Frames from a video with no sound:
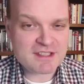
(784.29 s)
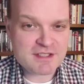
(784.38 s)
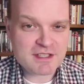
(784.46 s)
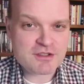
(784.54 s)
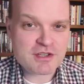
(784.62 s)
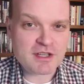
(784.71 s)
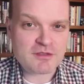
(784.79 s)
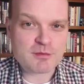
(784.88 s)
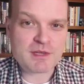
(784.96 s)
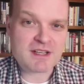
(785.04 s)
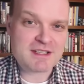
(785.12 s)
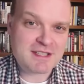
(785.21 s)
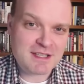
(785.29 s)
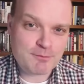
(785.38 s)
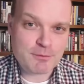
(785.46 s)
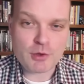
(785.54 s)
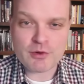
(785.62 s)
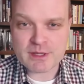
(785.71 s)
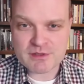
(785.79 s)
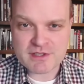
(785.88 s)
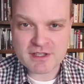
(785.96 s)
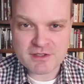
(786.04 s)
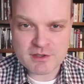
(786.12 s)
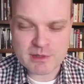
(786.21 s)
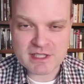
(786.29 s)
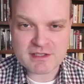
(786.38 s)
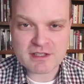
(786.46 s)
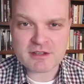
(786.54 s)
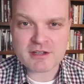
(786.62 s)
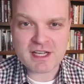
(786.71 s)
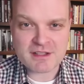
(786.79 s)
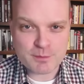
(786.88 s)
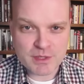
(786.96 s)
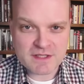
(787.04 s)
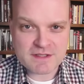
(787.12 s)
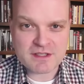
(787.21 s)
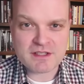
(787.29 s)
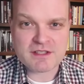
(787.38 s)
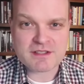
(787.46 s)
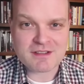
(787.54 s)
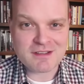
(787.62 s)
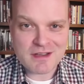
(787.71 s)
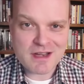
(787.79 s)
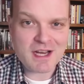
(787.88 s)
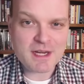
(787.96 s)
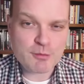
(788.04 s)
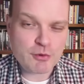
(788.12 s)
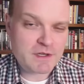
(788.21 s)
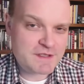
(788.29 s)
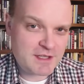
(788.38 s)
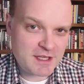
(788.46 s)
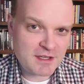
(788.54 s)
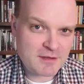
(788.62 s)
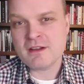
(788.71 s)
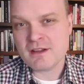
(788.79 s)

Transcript: did shift because the poll that was done 2 weeks later had the PCs 9 points ahead.